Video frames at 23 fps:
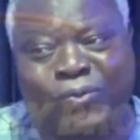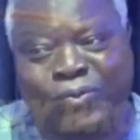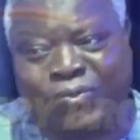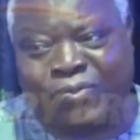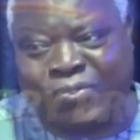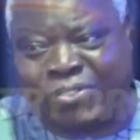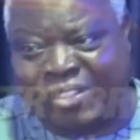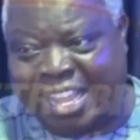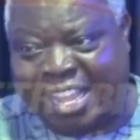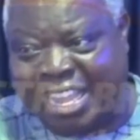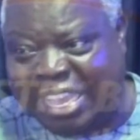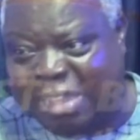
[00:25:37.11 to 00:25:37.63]

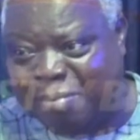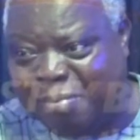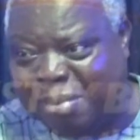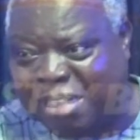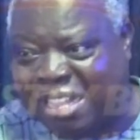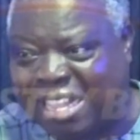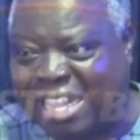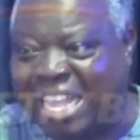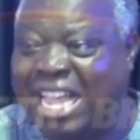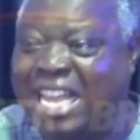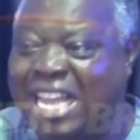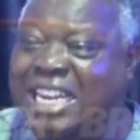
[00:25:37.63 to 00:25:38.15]
them
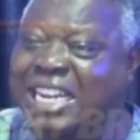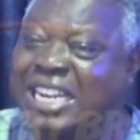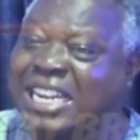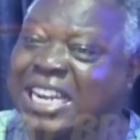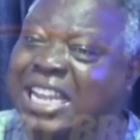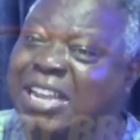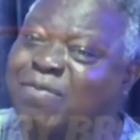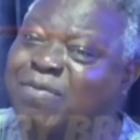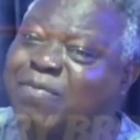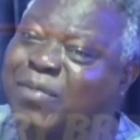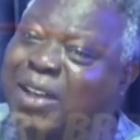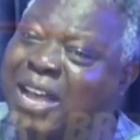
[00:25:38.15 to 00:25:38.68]
can
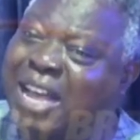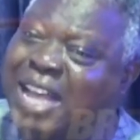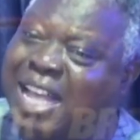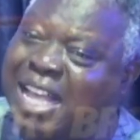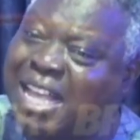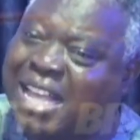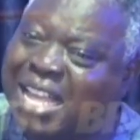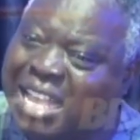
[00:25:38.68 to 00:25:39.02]
never